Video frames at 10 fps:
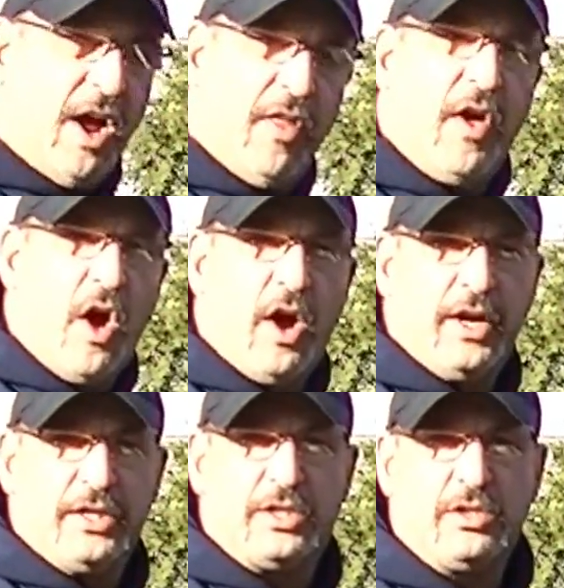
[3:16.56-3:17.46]
other
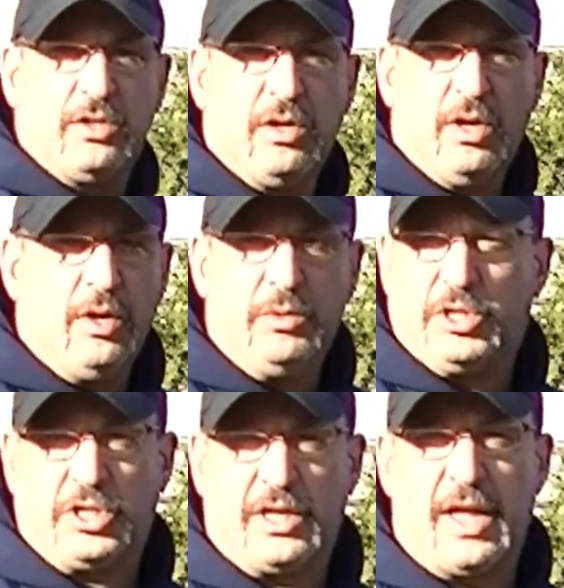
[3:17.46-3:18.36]
harness was
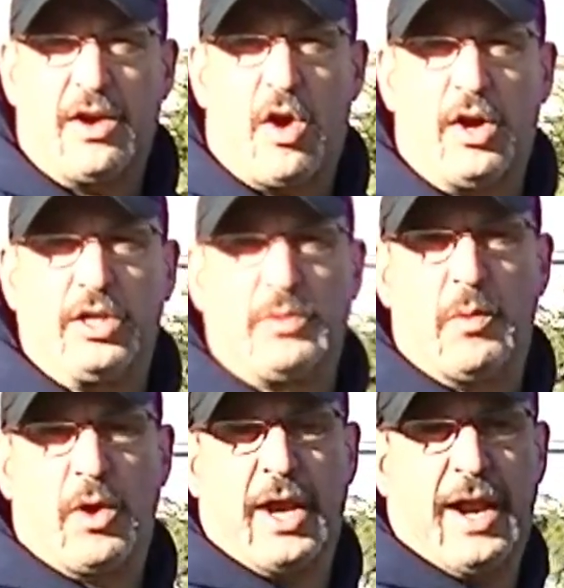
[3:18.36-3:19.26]
just a dead harness. We
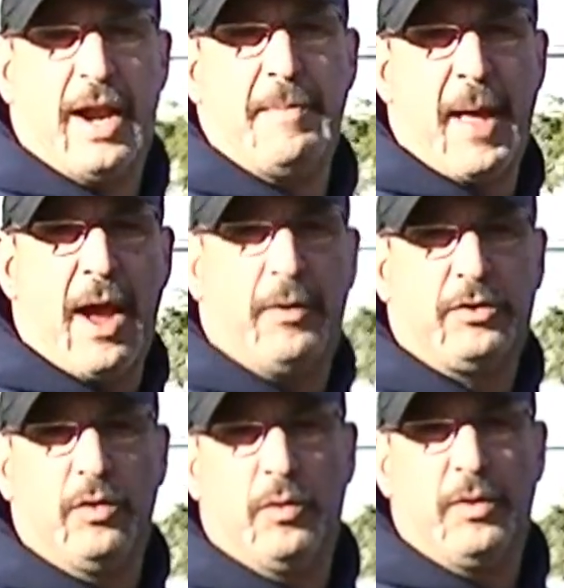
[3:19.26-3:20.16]
weren't getting any power
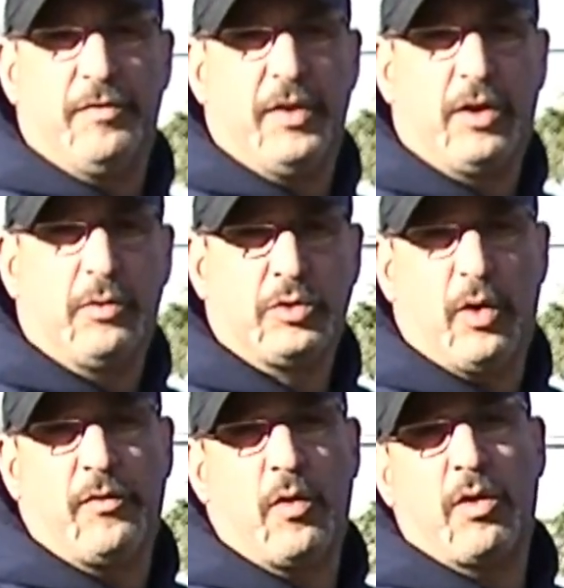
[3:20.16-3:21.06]
to it when the vehicle was
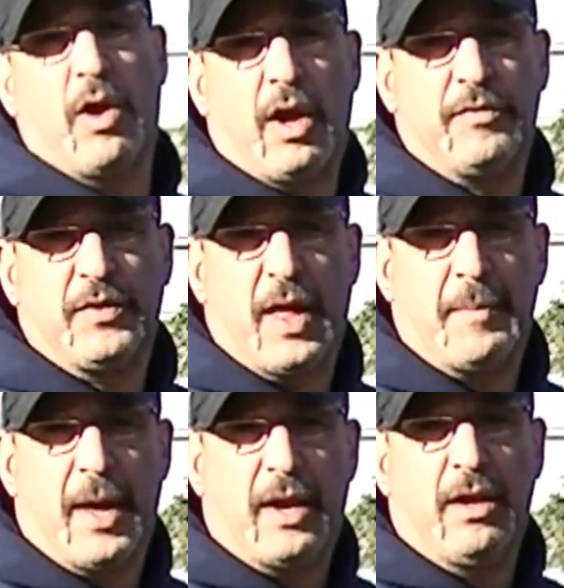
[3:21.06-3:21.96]
off or on for that
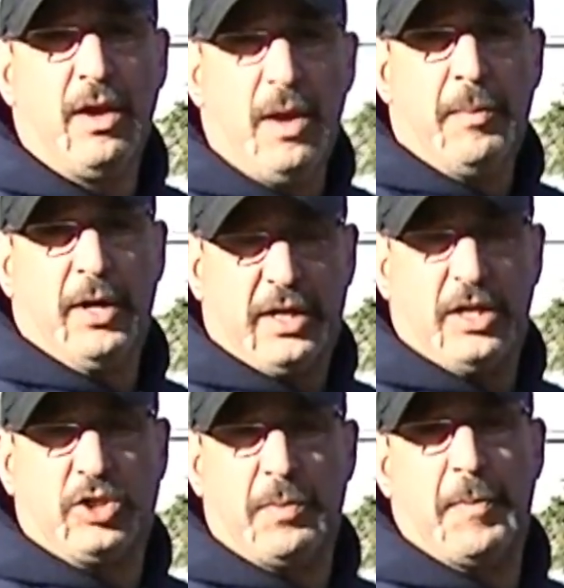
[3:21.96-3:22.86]
matter. But there
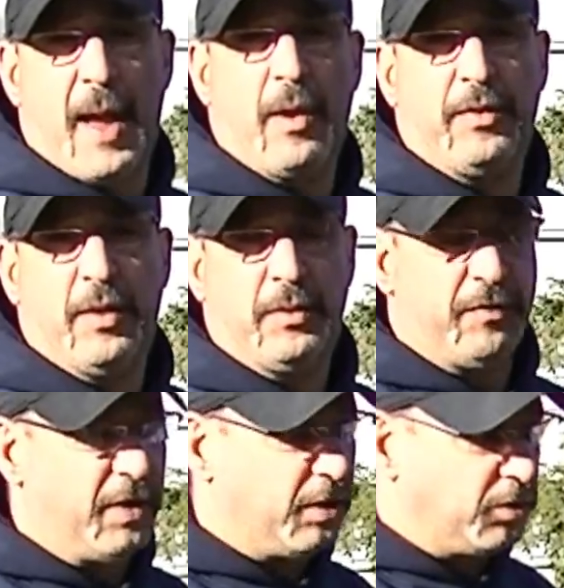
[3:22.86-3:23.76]
should be power there when the
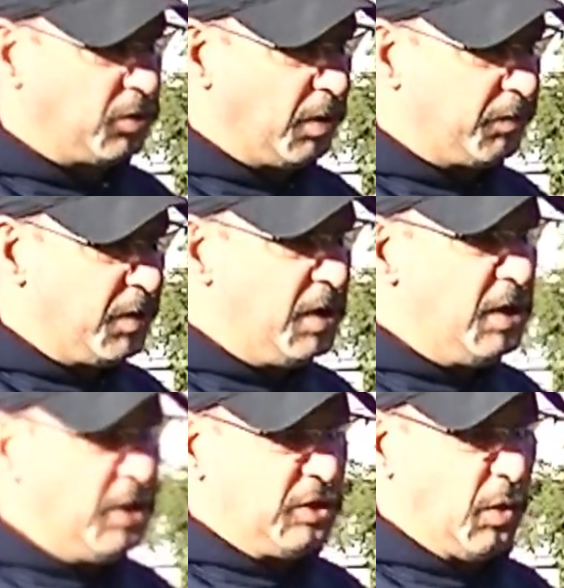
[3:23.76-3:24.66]
vehicle's off.
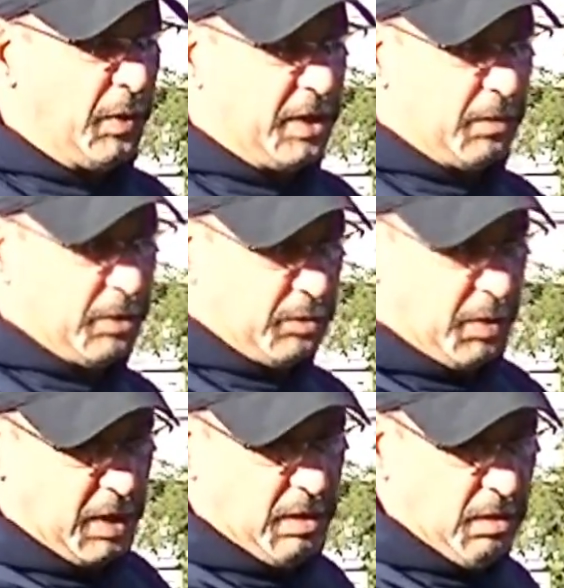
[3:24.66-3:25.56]
So what we did was
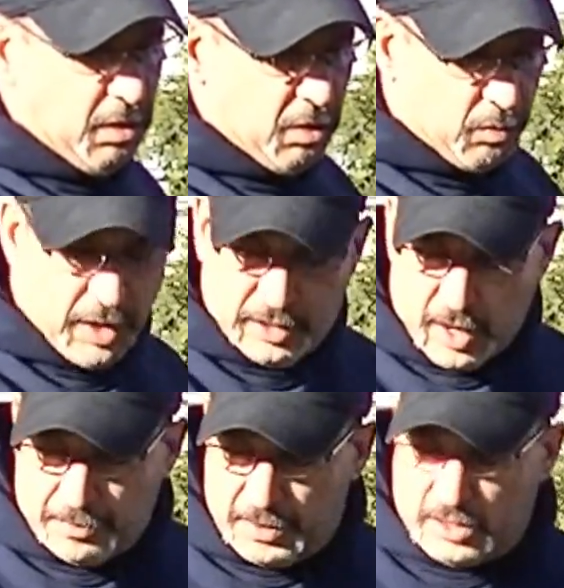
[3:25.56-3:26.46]
we rigged
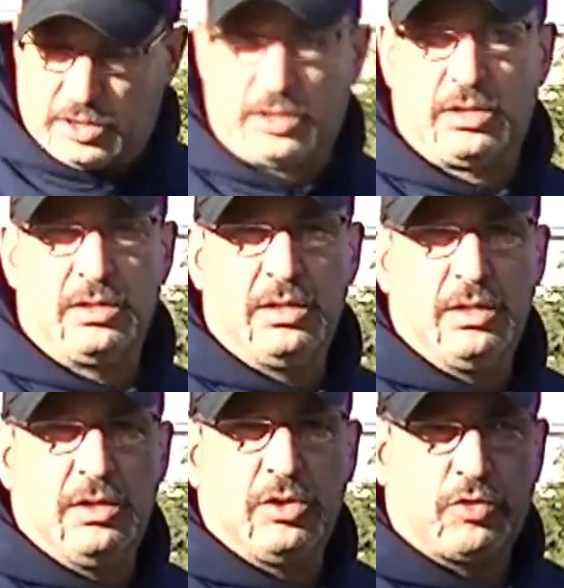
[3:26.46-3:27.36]
up this
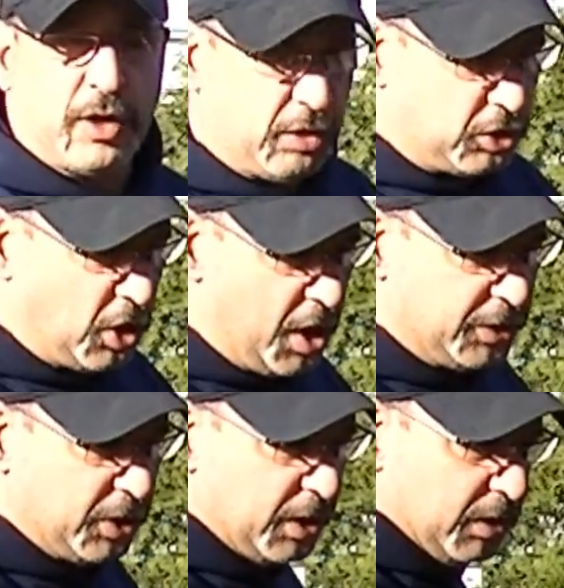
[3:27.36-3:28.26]
trickle
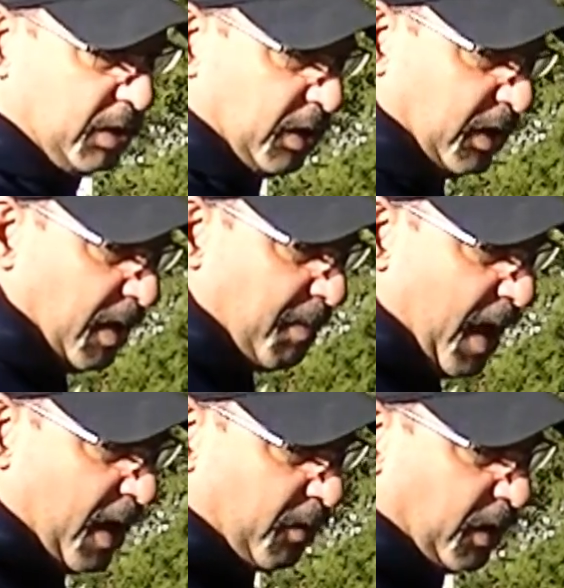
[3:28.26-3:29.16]
charger to the dead
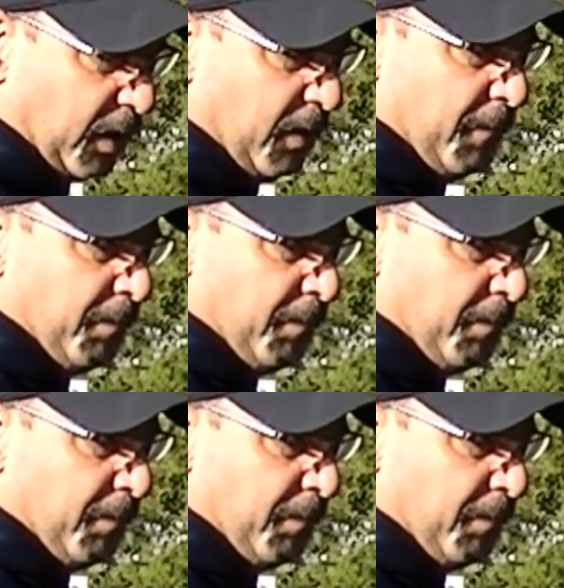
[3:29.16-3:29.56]
battery,